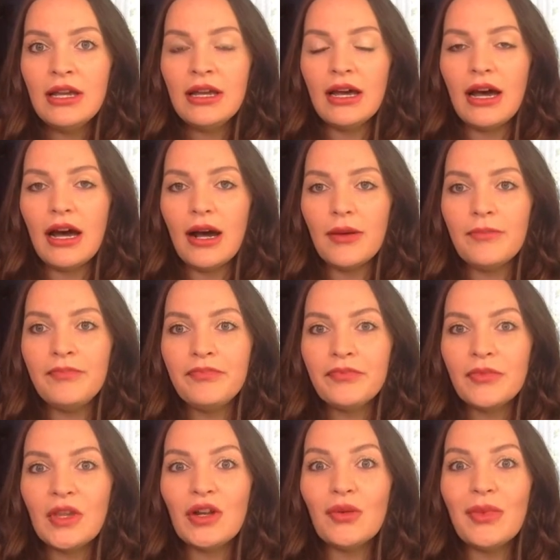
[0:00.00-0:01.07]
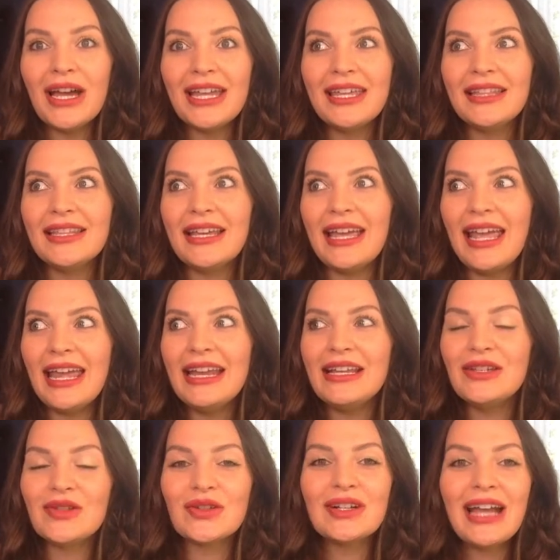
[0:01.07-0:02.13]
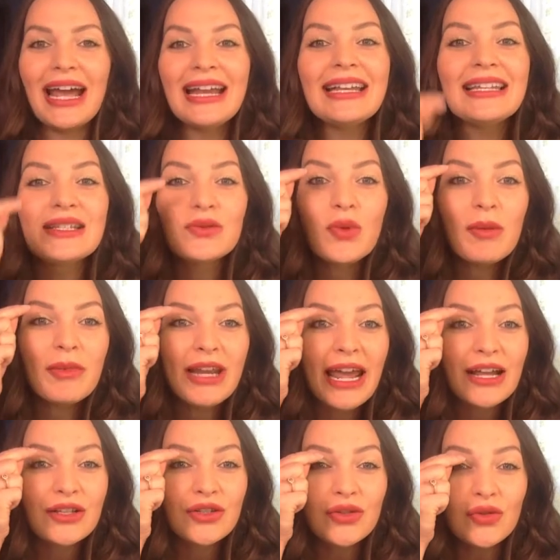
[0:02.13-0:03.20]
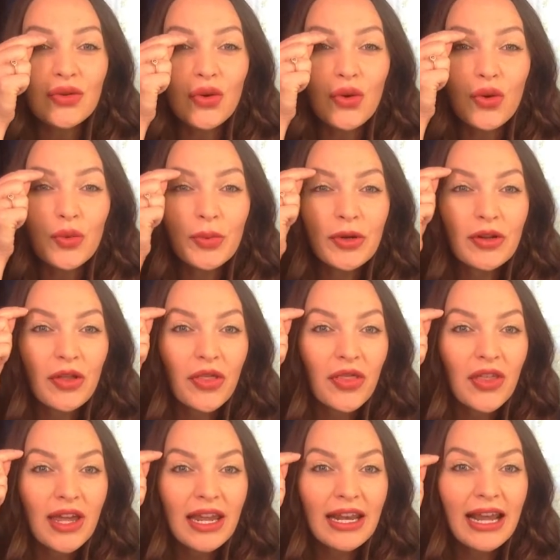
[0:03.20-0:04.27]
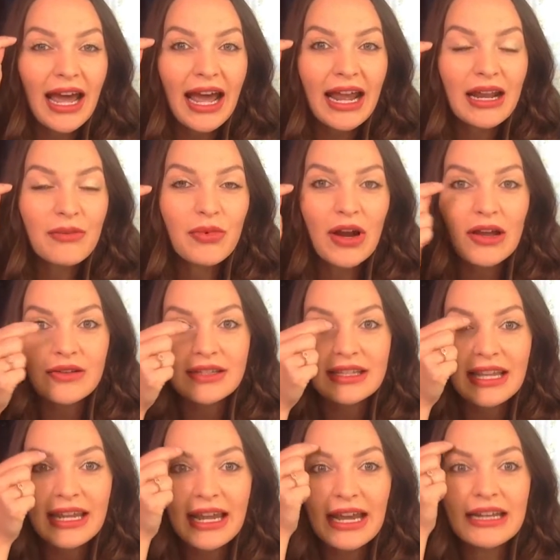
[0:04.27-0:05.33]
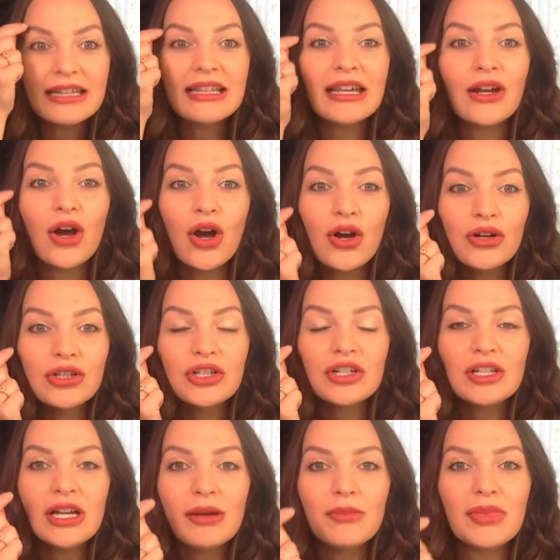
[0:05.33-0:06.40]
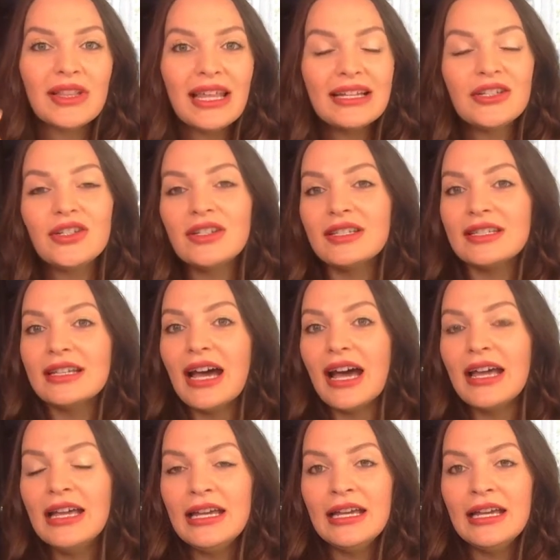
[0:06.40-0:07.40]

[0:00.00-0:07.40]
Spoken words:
Back in the 80s or 90s, women had super thin eyebrows and they kind of like arched up, but that's just not